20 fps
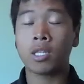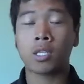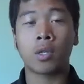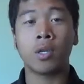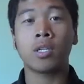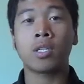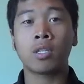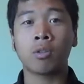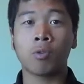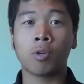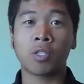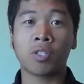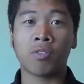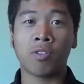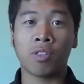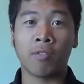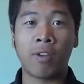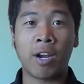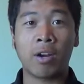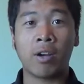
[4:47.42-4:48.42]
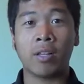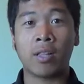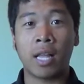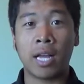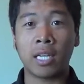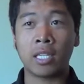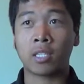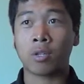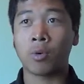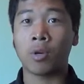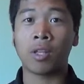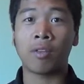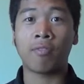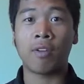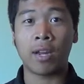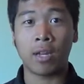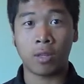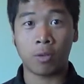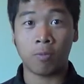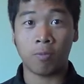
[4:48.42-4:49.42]
So here's the rules for the very last Squirrely
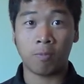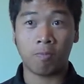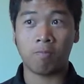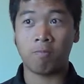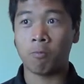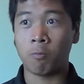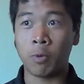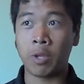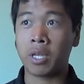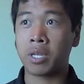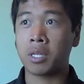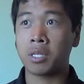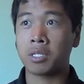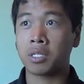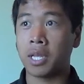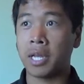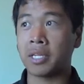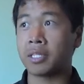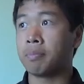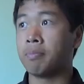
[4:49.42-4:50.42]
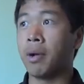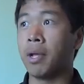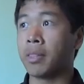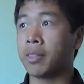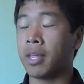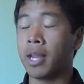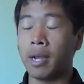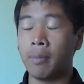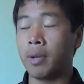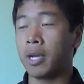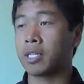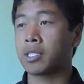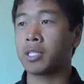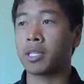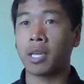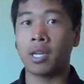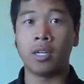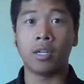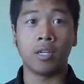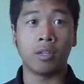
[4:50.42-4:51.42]
fan of the week slash month that I'm
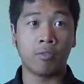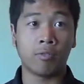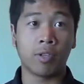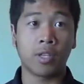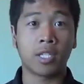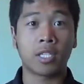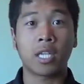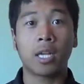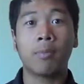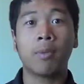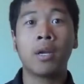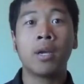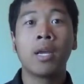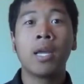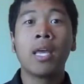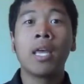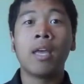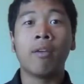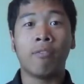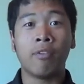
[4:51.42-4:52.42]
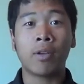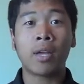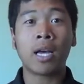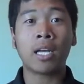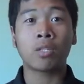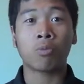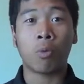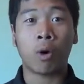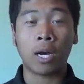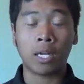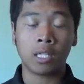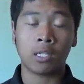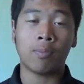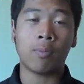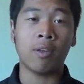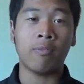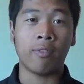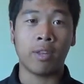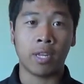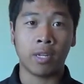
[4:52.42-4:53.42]
actually going to do for the summer. If you guys watched
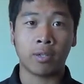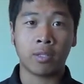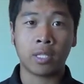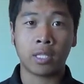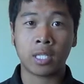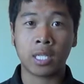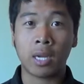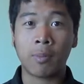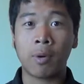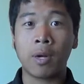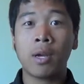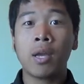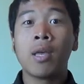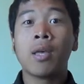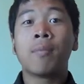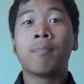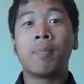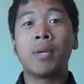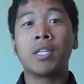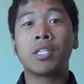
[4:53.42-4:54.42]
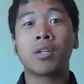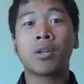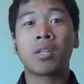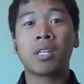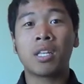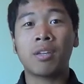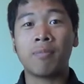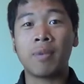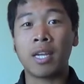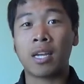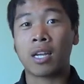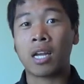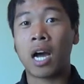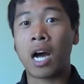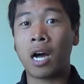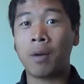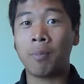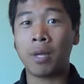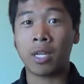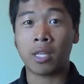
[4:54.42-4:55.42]
my videos this summer, be sure to leave me a
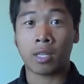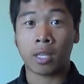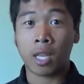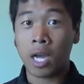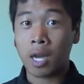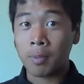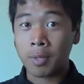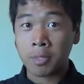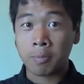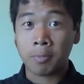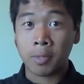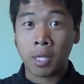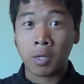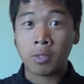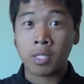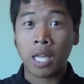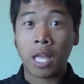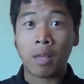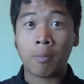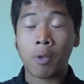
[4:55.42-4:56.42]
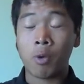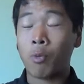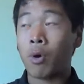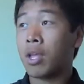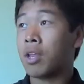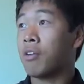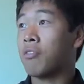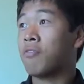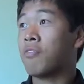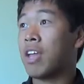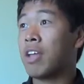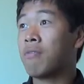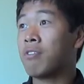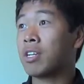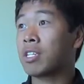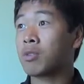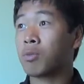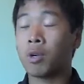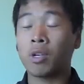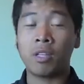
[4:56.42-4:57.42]
comment in the comments below telling me what your
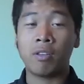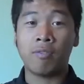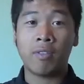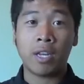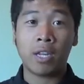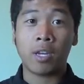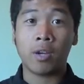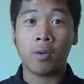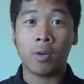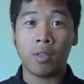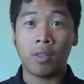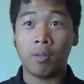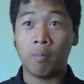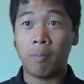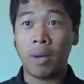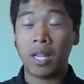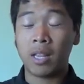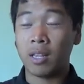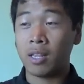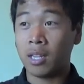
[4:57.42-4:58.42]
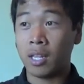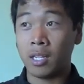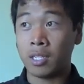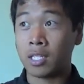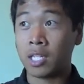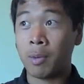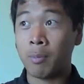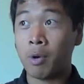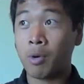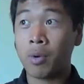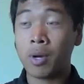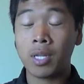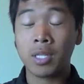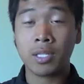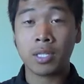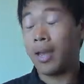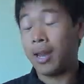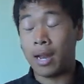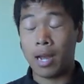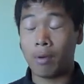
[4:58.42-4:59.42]
favorite Squirrely video of the month the summer
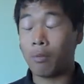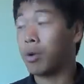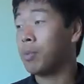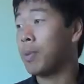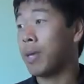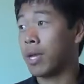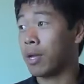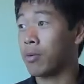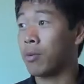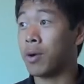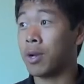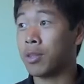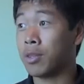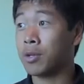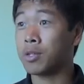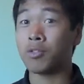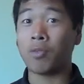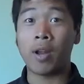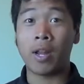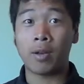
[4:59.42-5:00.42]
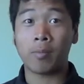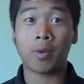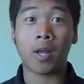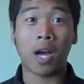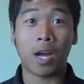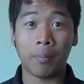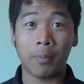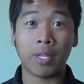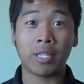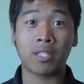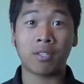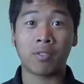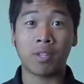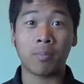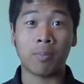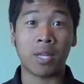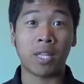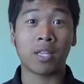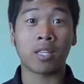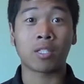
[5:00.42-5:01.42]
was, and I will pick one of those random comments
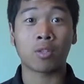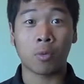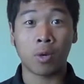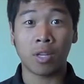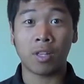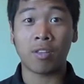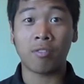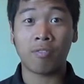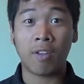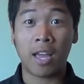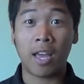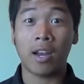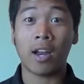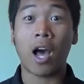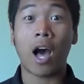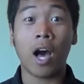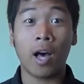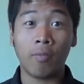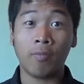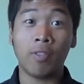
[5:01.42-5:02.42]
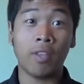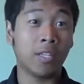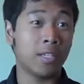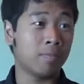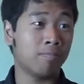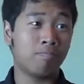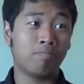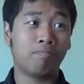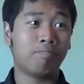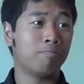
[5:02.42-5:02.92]
to be the Squirrely fan of the